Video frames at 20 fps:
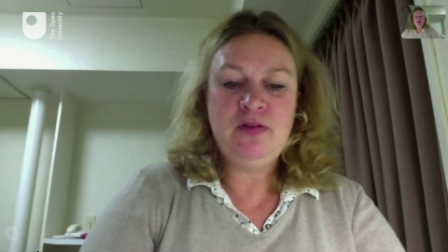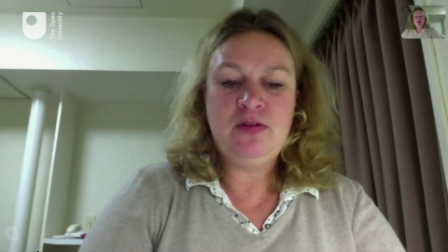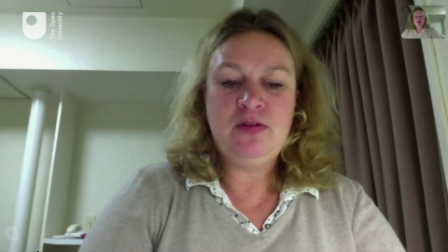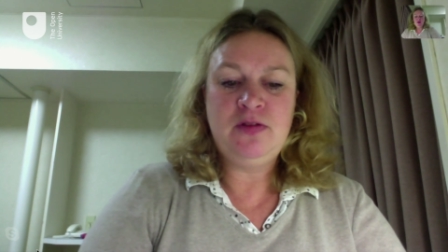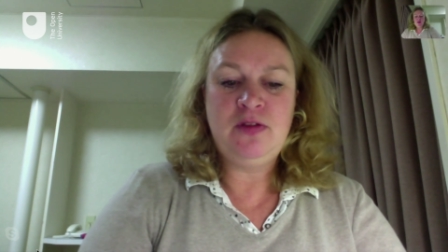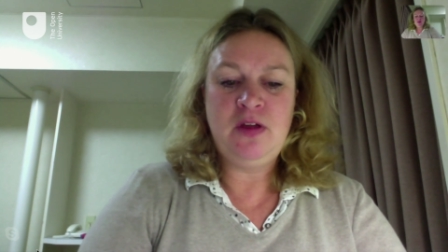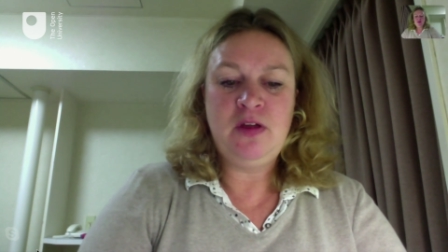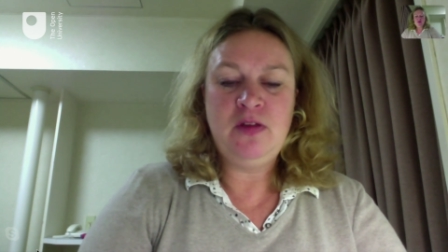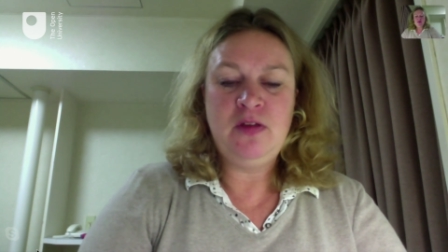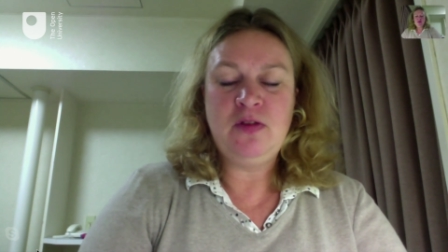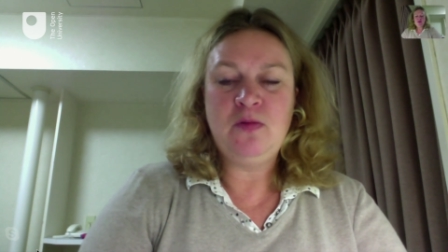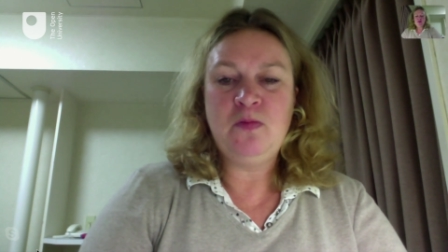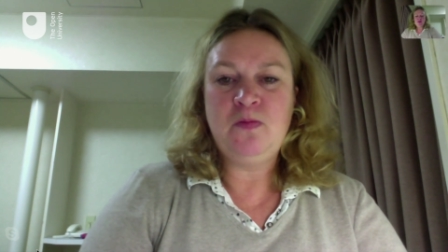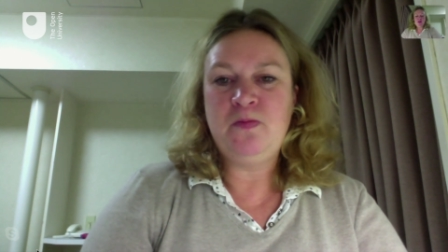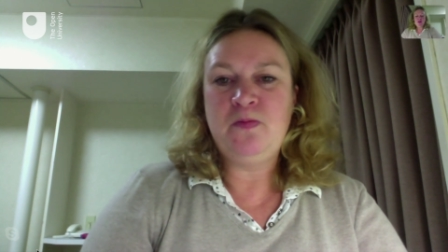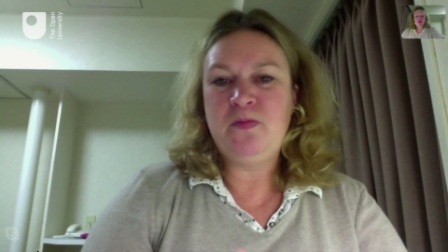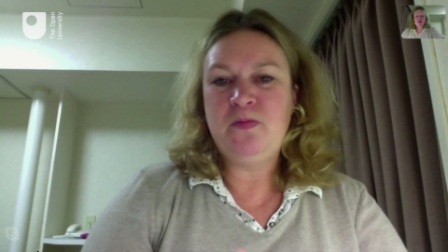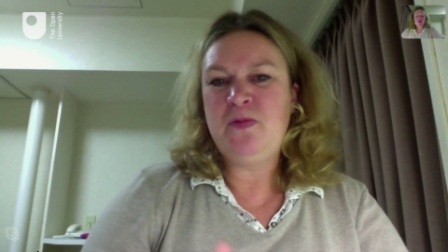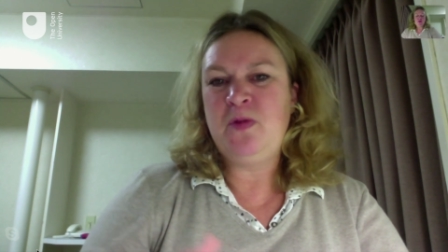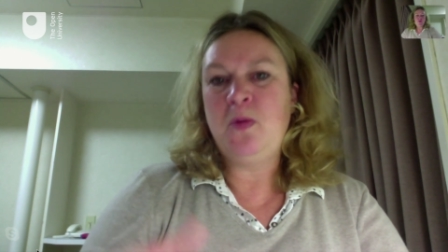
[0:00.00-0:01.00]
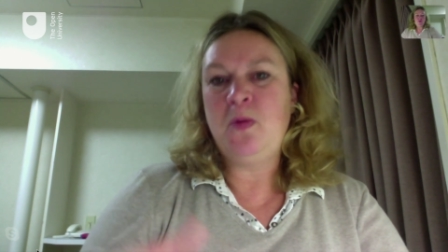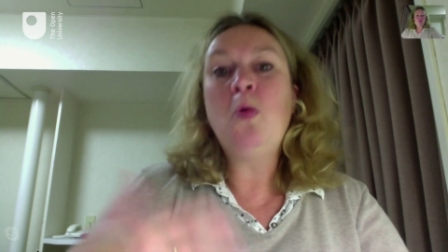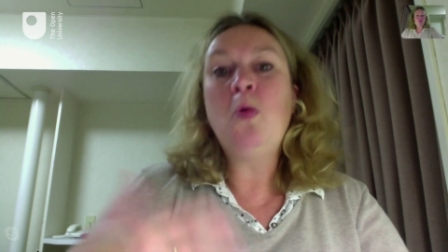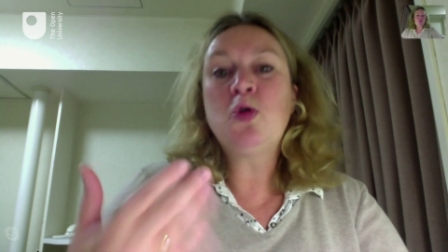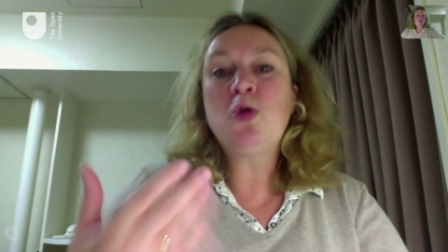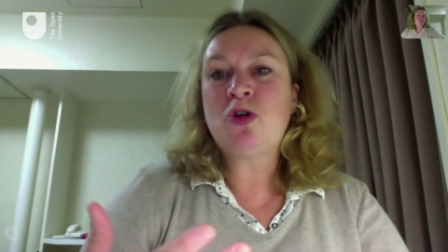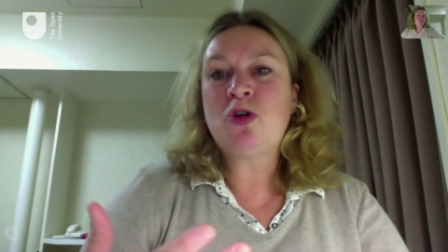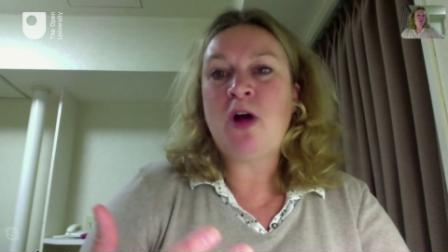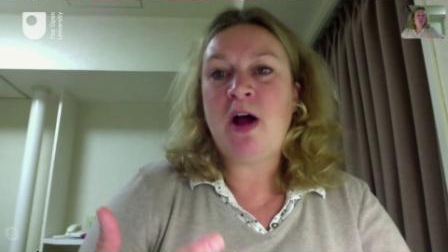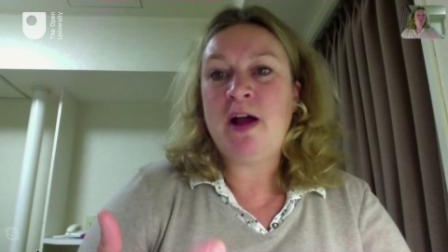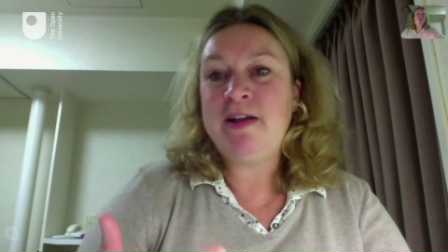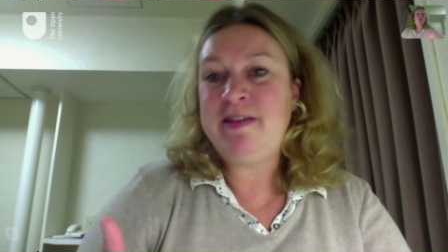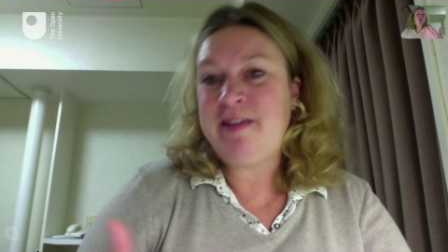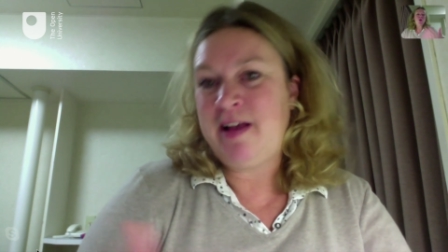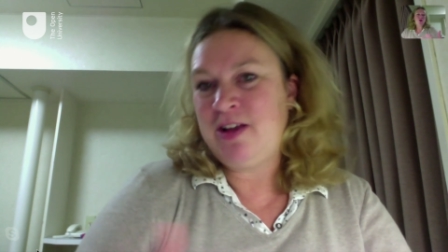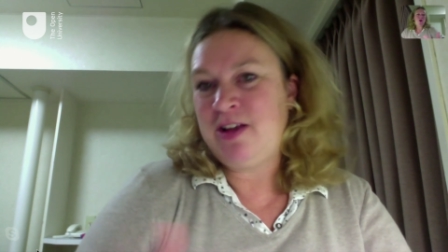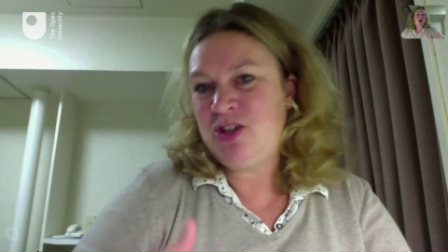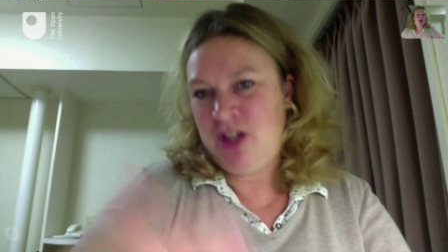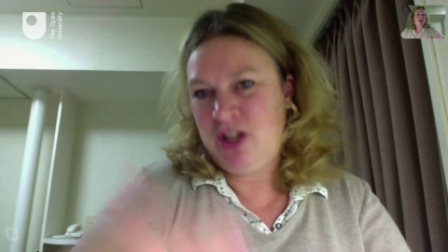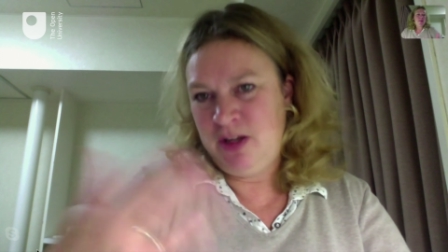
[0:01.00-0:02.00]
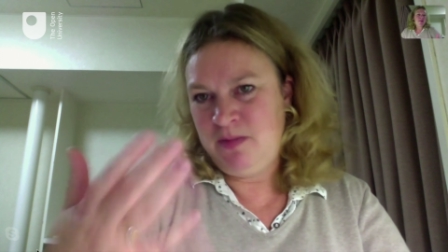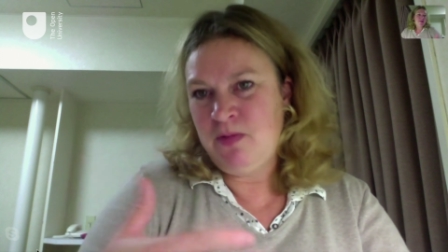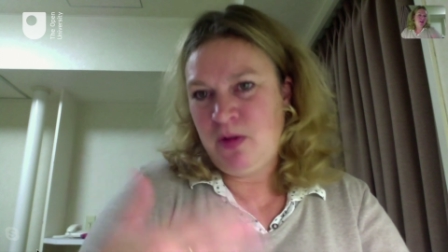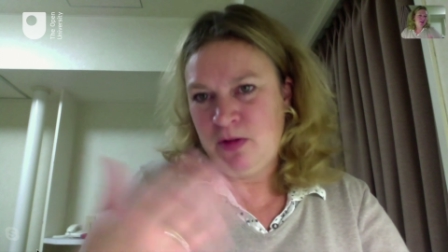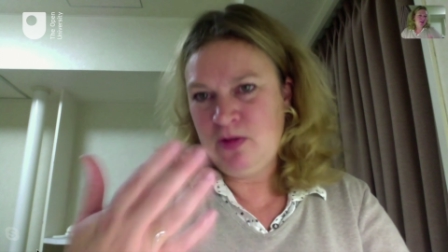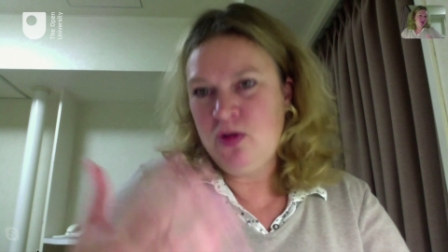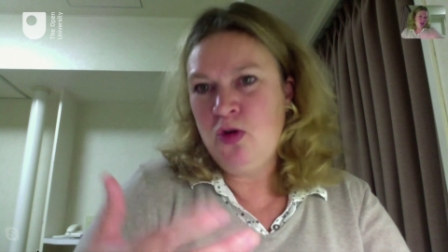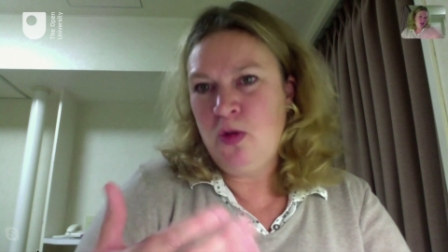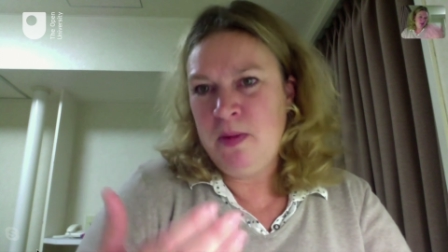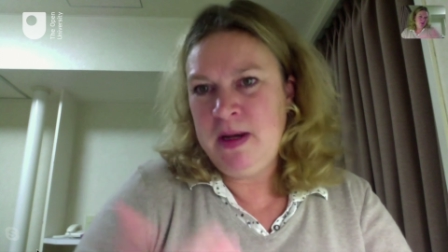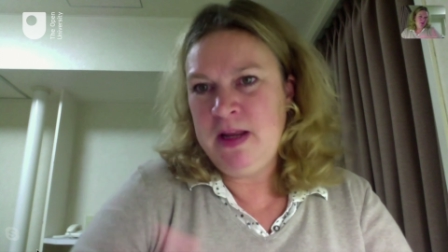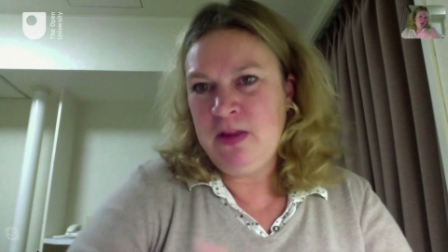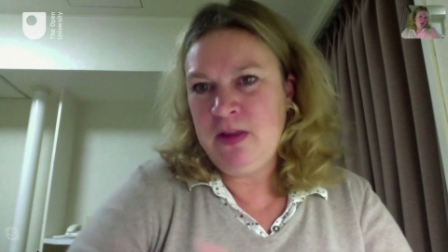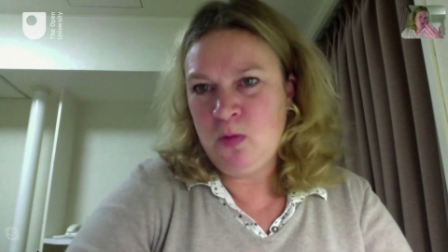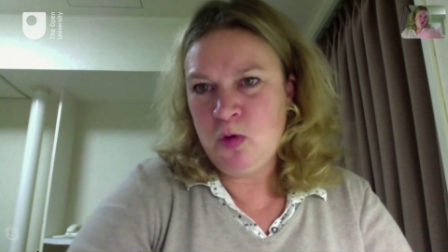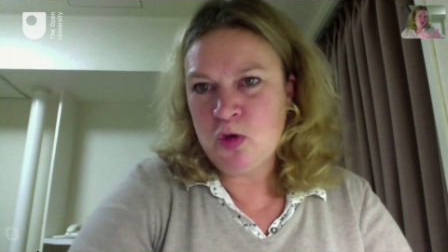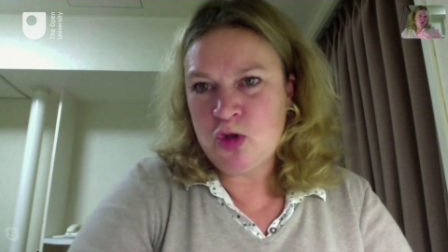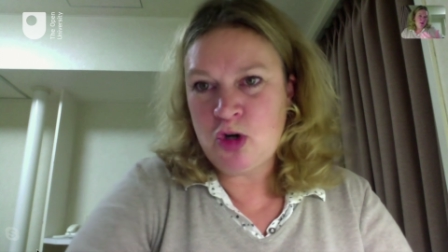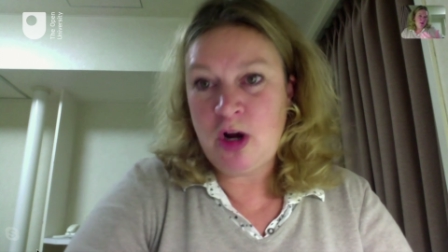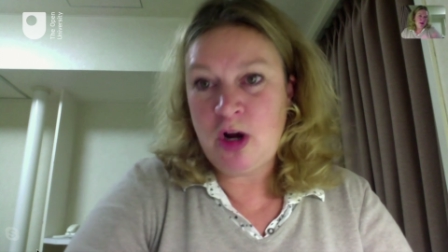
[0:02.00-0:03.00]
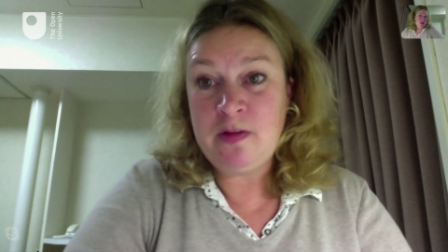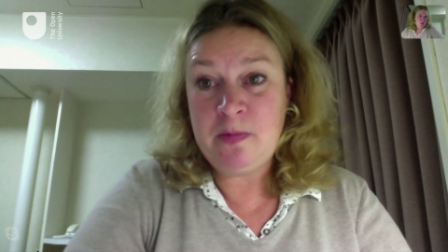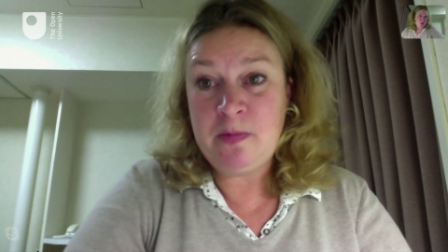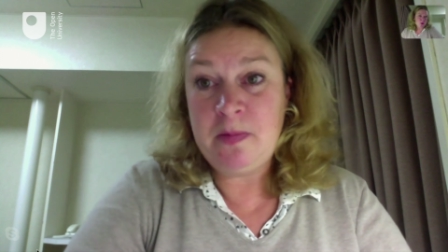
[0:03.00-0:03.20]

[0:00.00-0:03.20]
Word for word: the, the the water ice actually, well, normally the water ice,